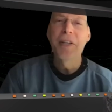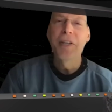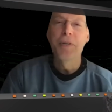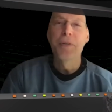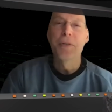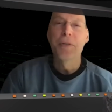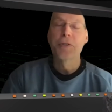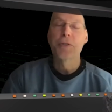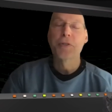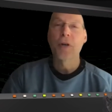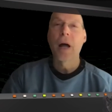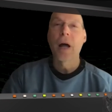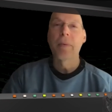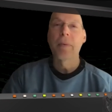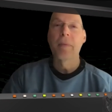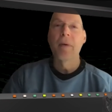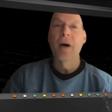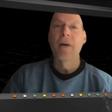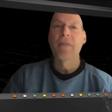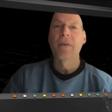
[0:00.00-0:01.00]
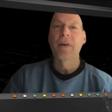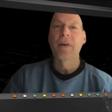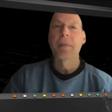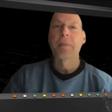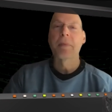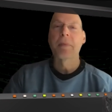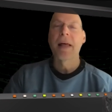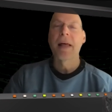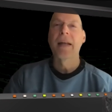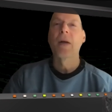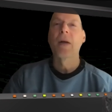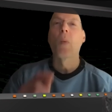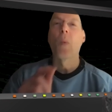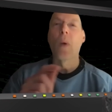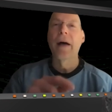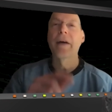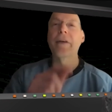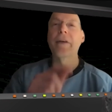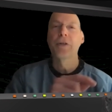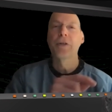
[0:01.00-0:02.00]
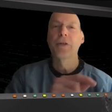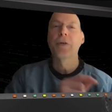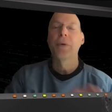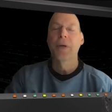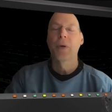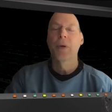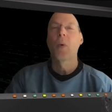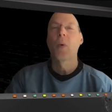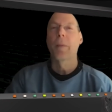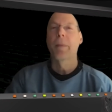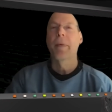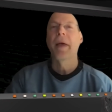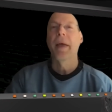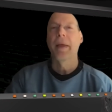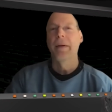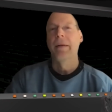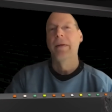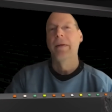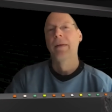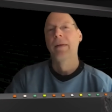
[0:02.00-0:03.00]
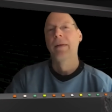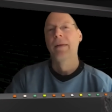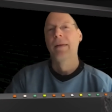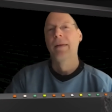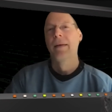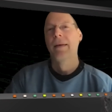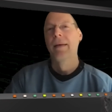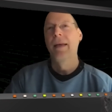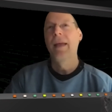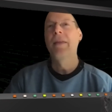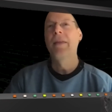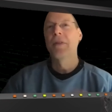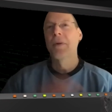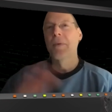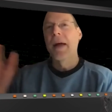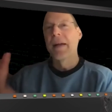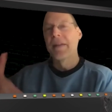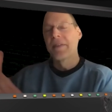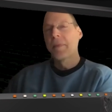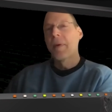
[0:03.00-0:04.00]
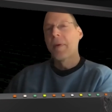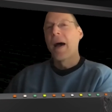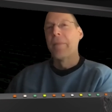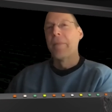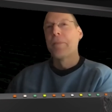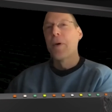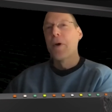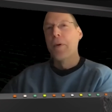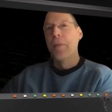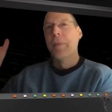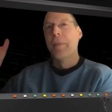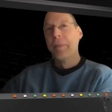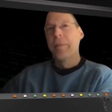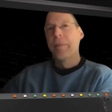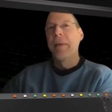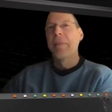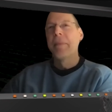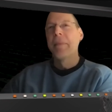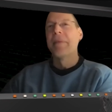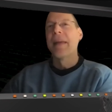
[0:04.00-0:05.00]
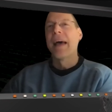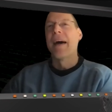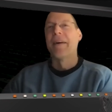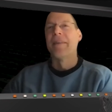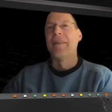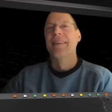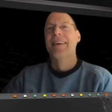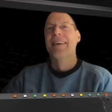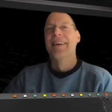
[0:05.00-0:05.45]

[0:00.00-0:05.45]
you can drop him off on the planet while you're doing Warp 8. In the right spot. Boom. Beam him down.